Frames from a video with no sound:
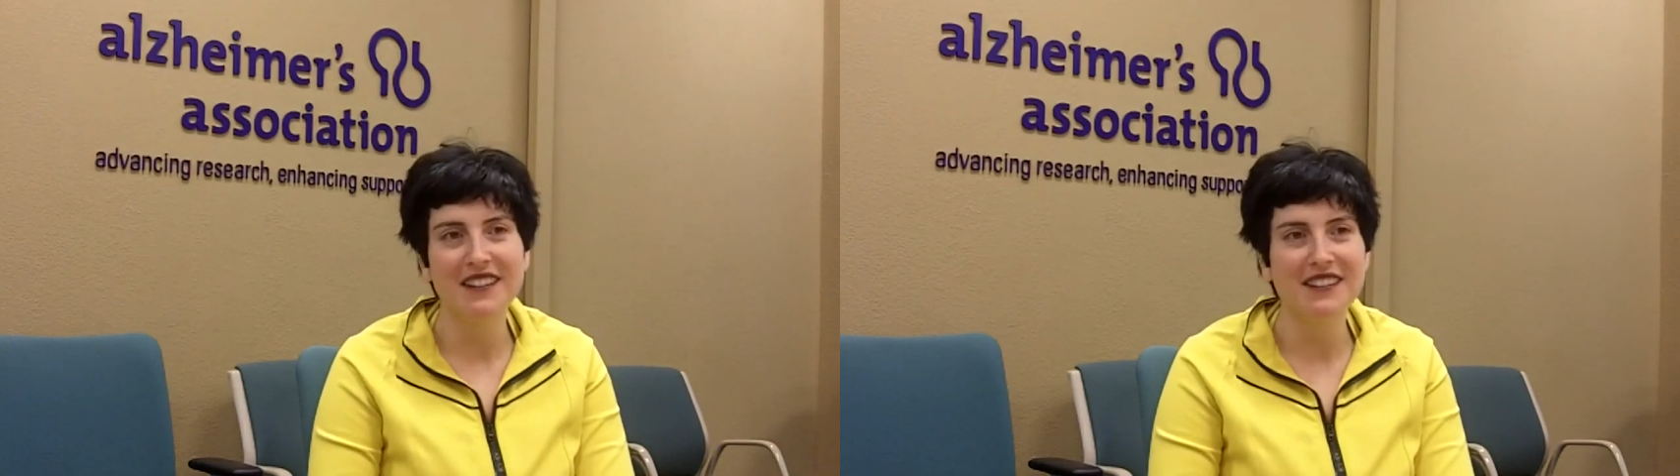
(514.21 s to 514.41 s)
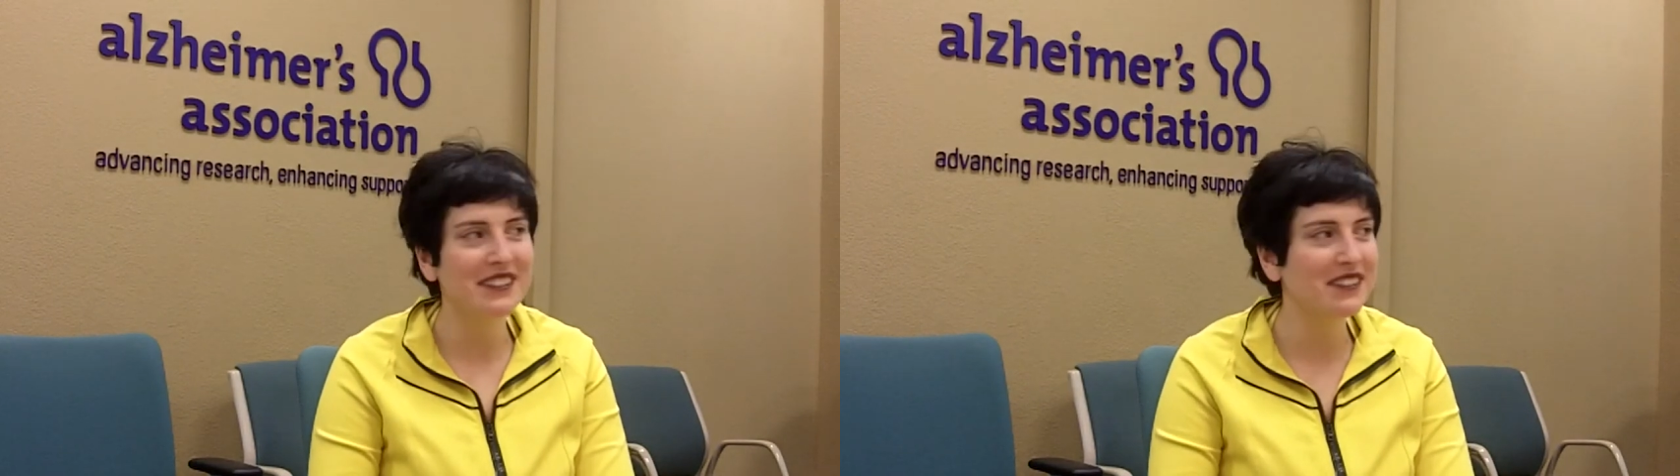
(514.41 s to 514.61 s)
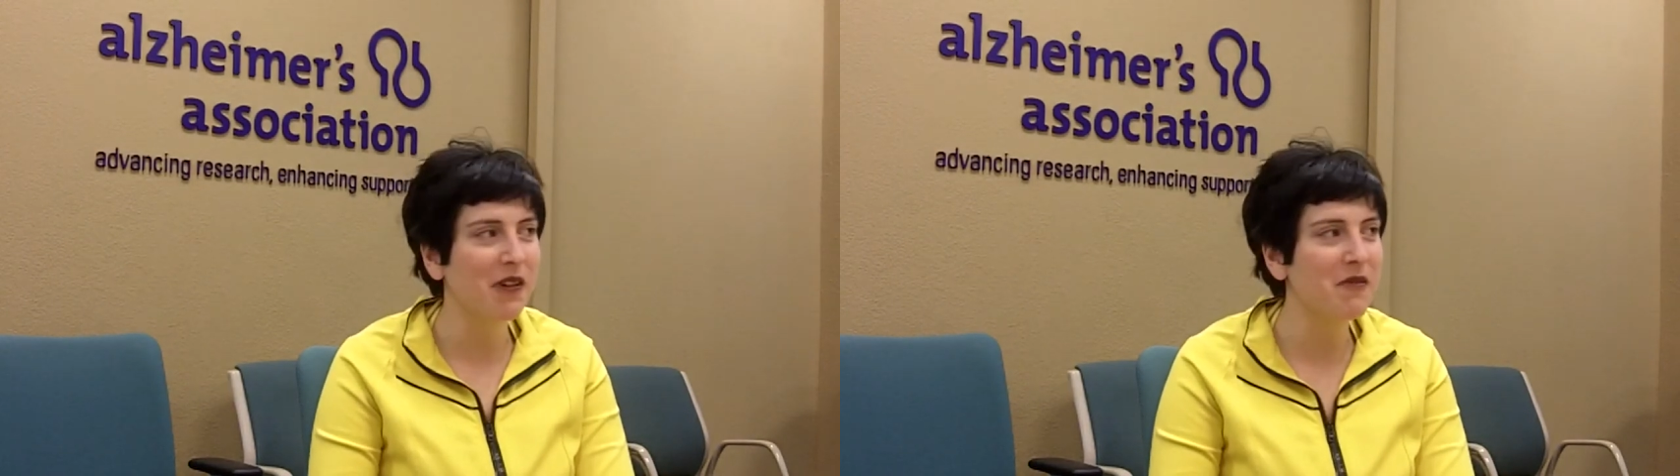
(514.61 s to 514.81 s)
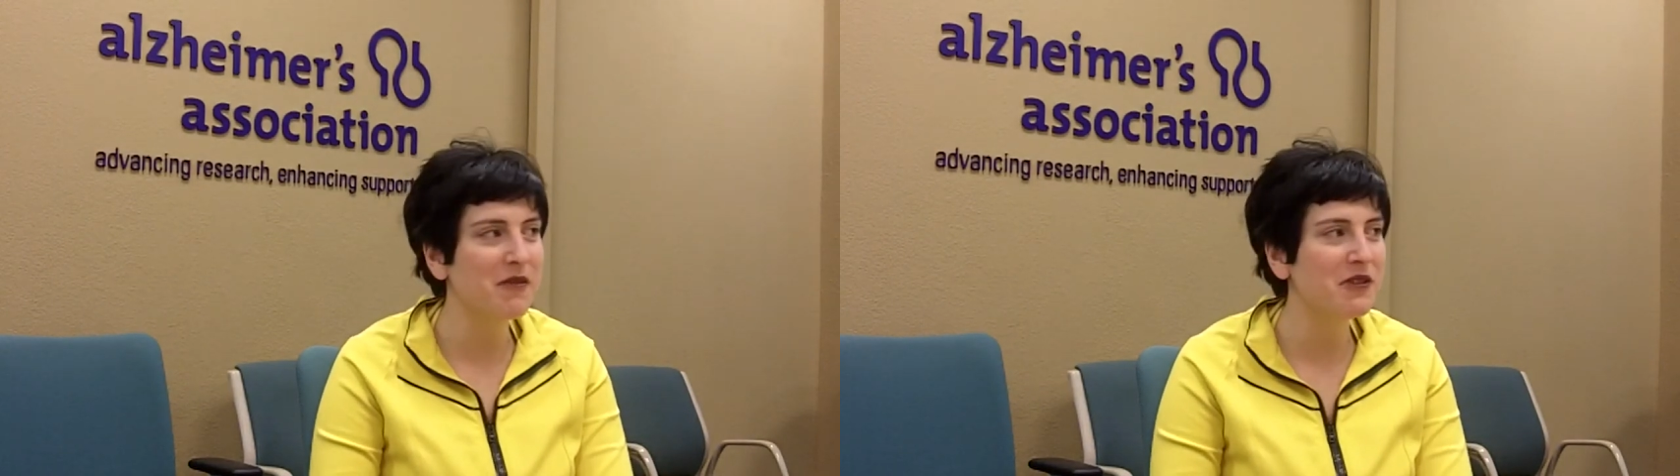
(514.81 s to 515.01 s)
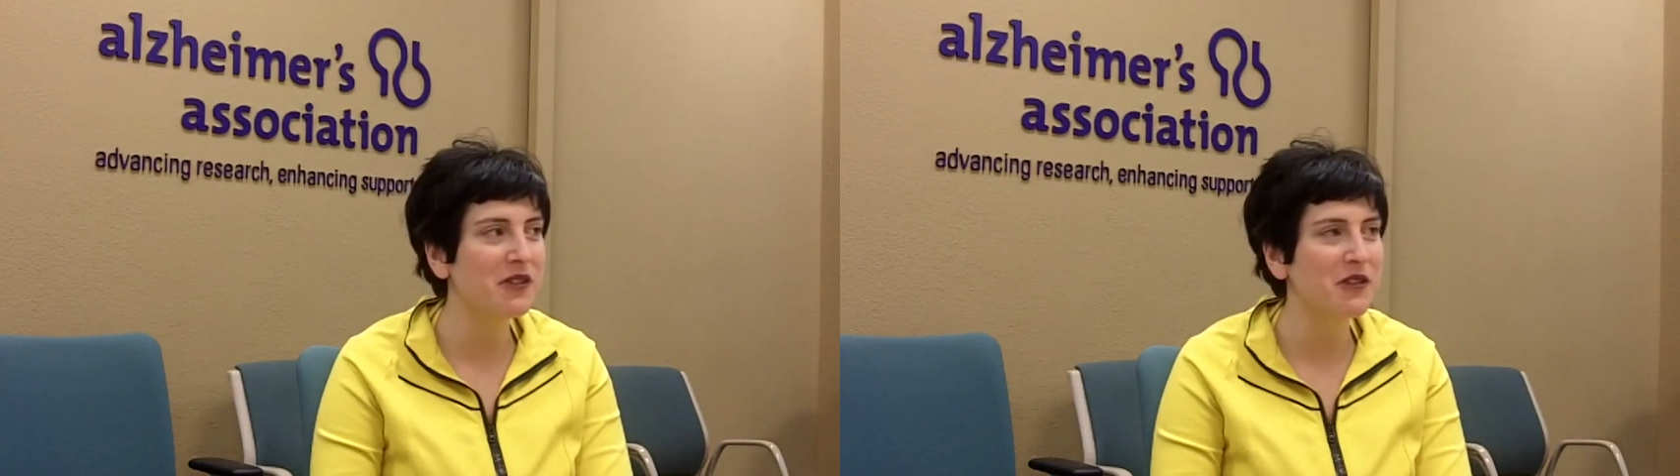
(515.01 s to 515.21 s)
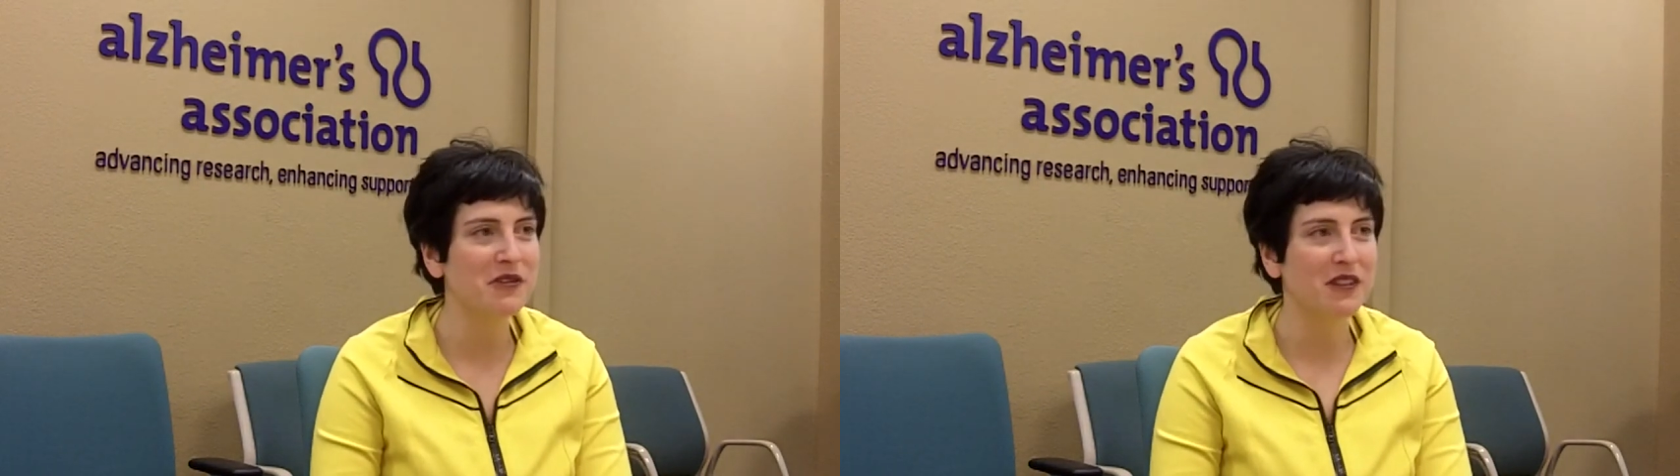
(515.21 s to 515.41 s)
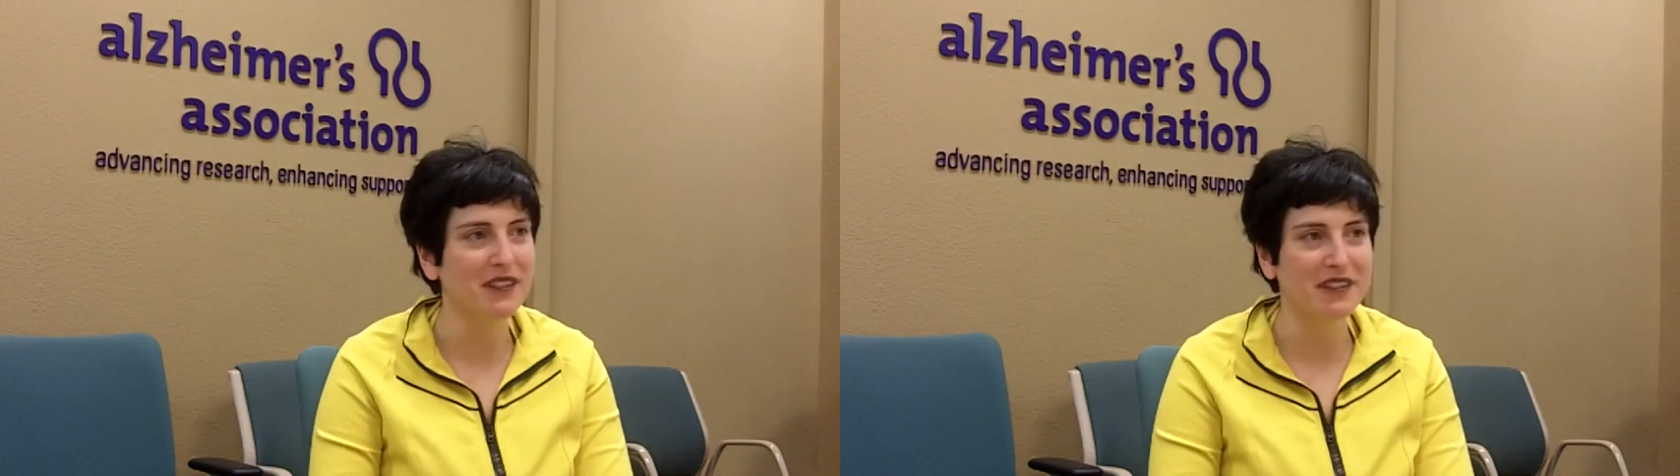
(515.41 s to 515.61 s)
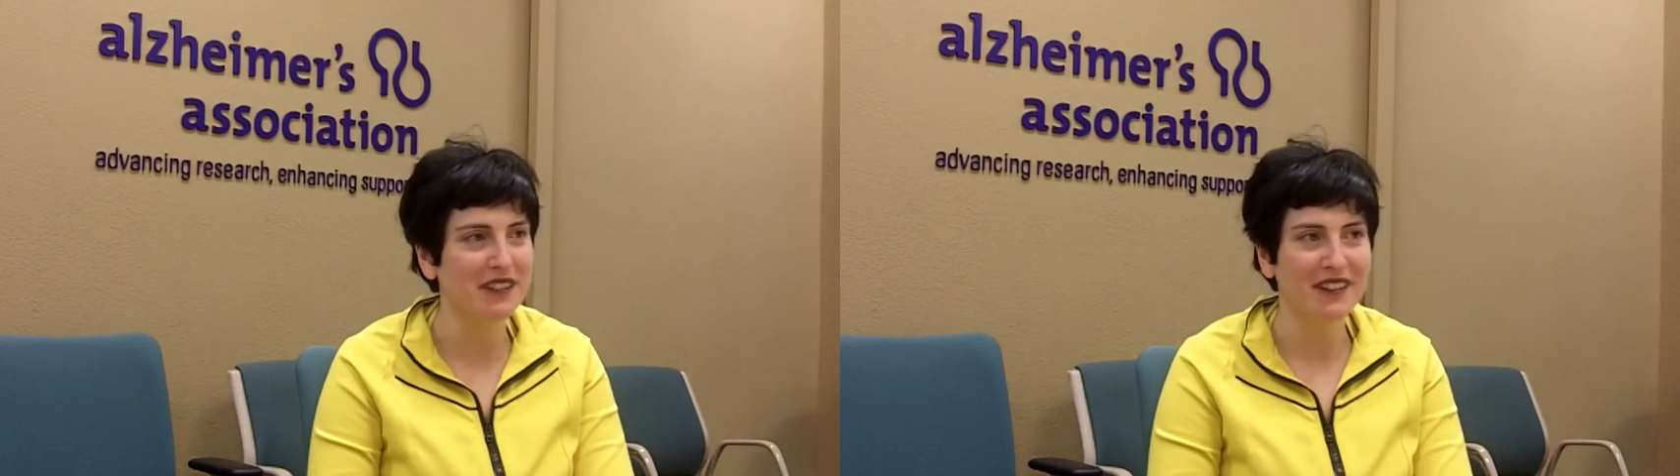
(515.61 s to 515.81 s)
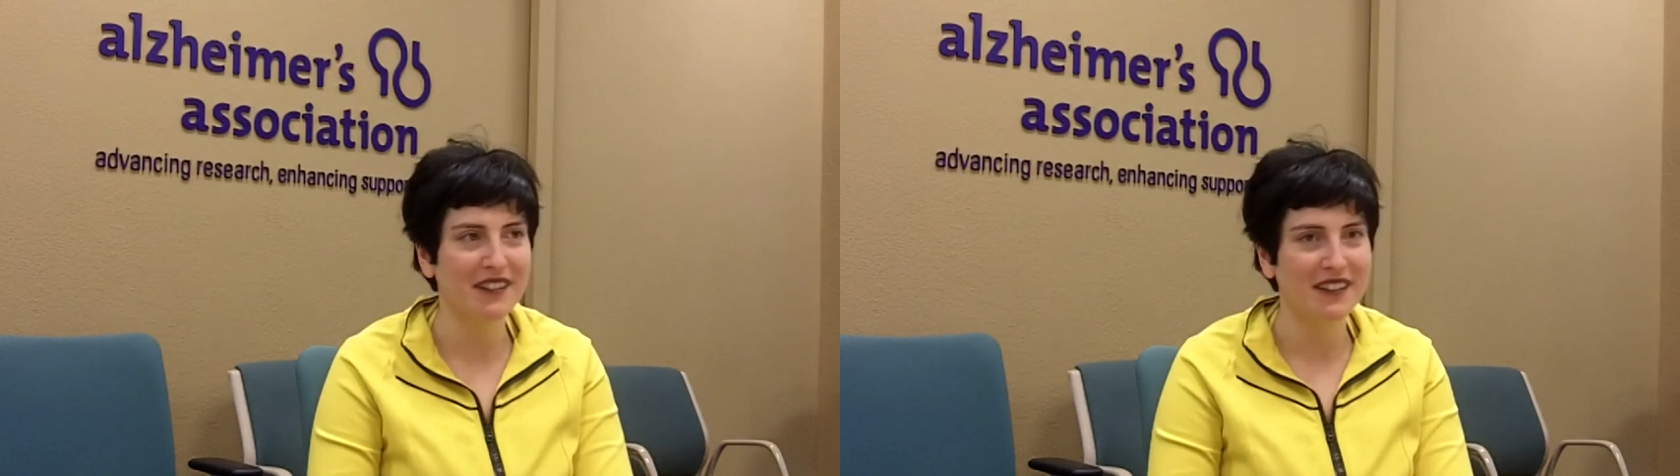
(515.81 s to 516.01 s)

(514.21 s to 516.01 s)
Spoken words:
This is almost useless.